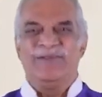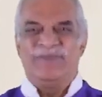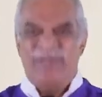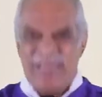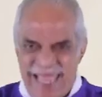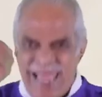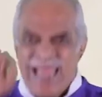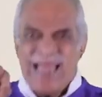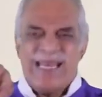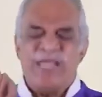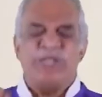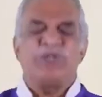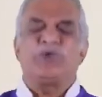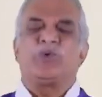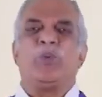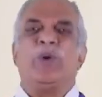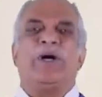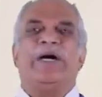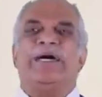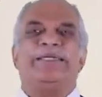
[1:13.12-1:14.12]
The
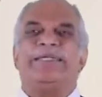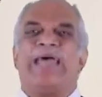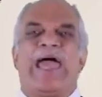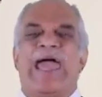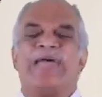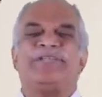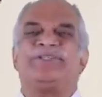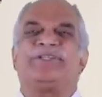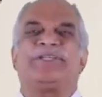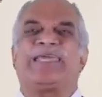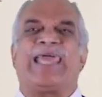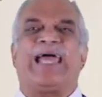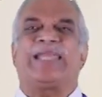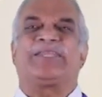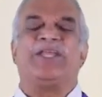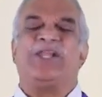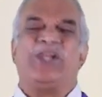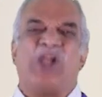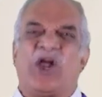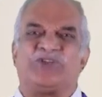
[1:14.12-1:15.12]
English word
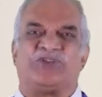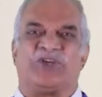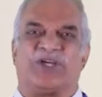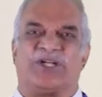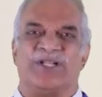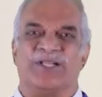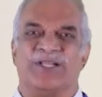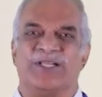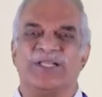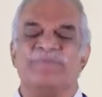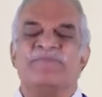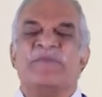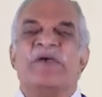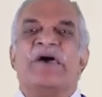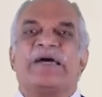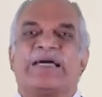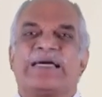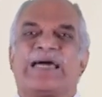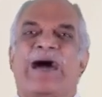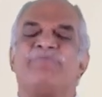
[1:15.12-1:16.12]
eschatological
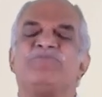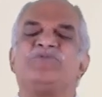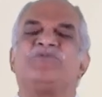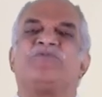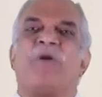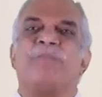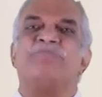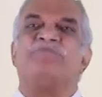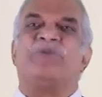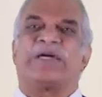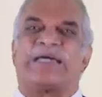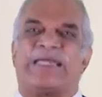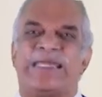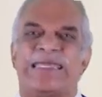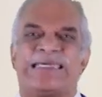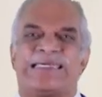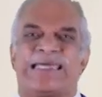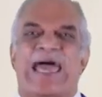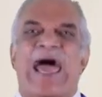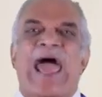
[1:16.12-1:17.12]
comes from the
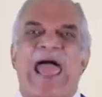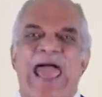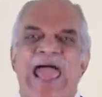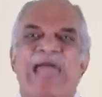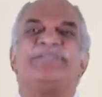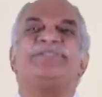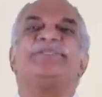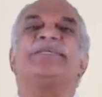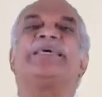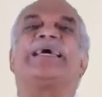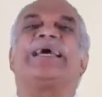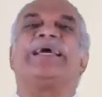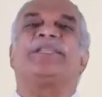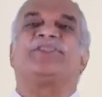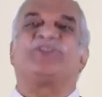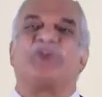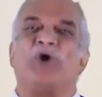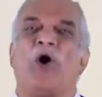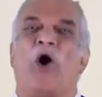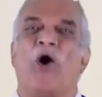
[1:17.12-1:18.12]
Greek
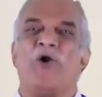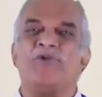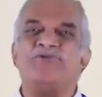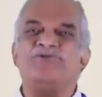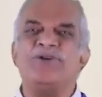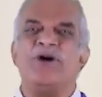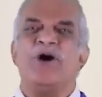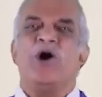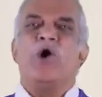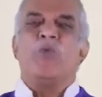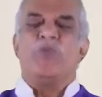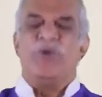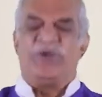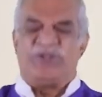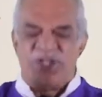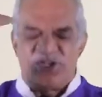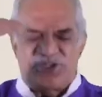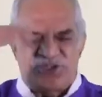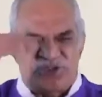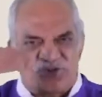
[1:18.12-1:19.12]
eschaton, which
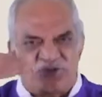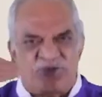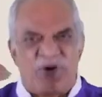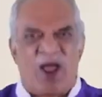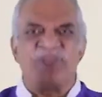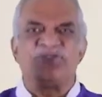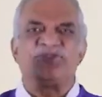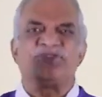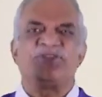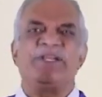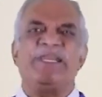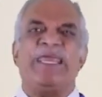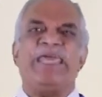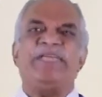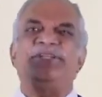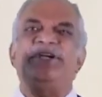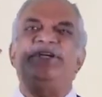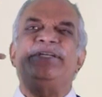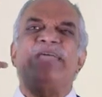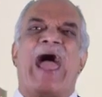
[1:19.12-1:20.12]
is
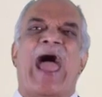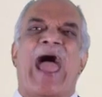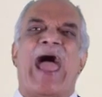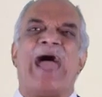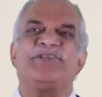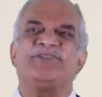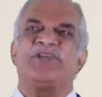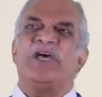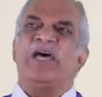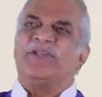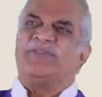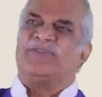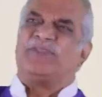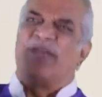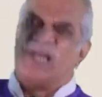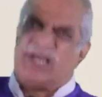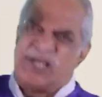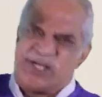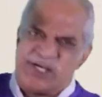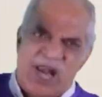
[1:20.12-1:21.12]
translated as the
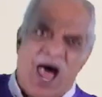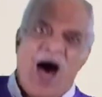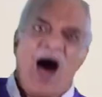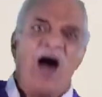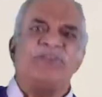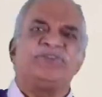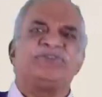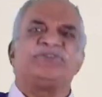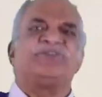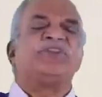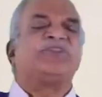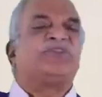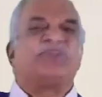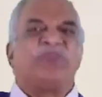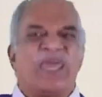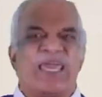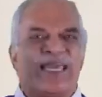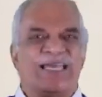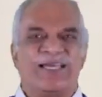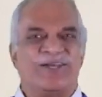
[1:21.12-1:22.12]
last
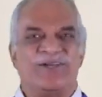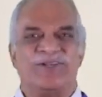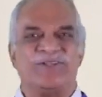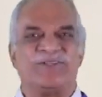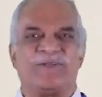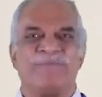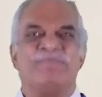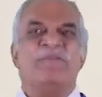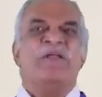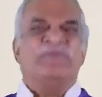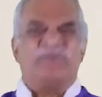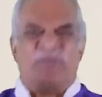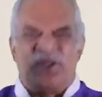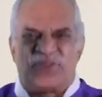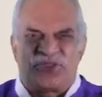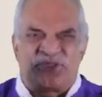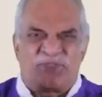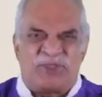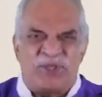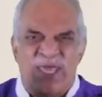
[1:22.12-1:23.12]
things, the
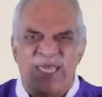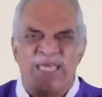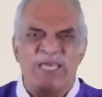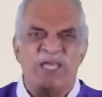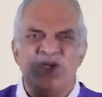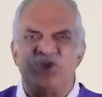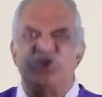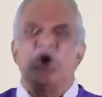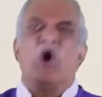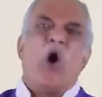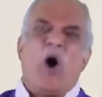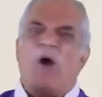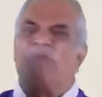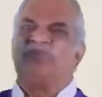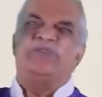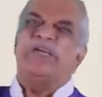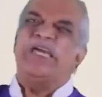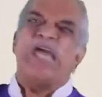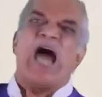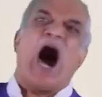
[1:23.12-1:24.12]
things
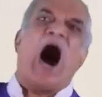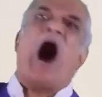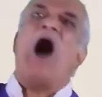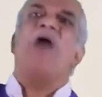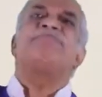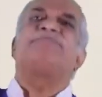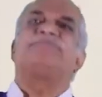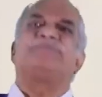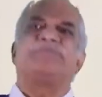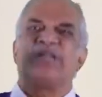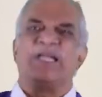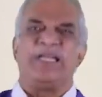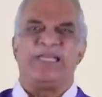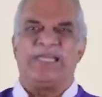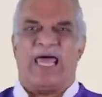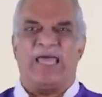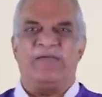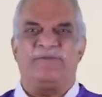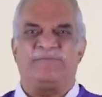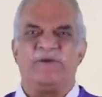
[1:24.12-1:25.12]
of the
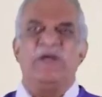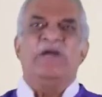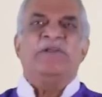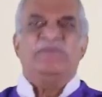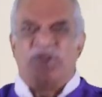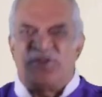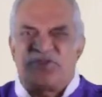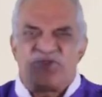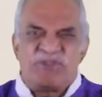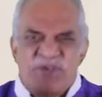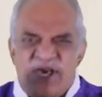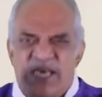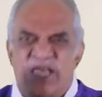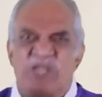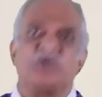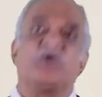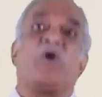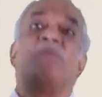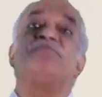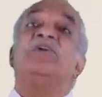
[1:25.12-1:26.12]
afterlife, the
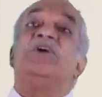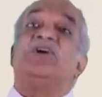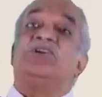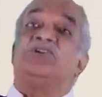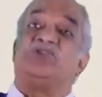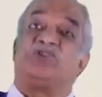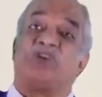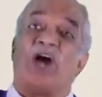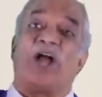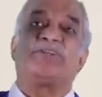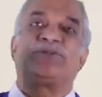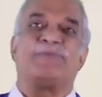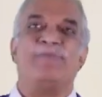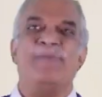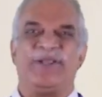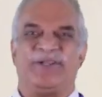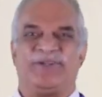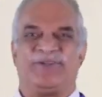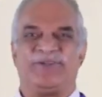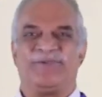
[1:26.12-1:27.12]
things of
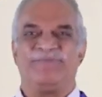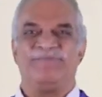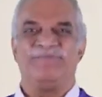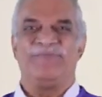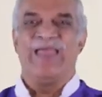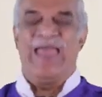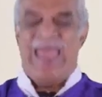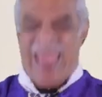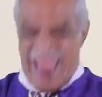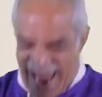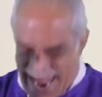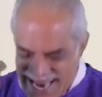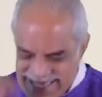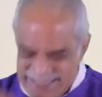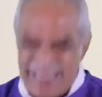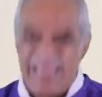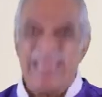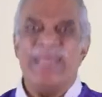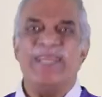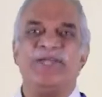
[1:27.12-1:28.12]
judgment.
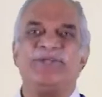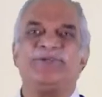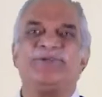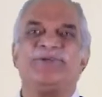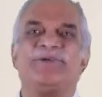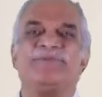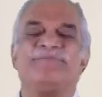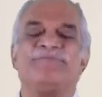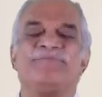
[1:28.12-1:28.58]
And in it,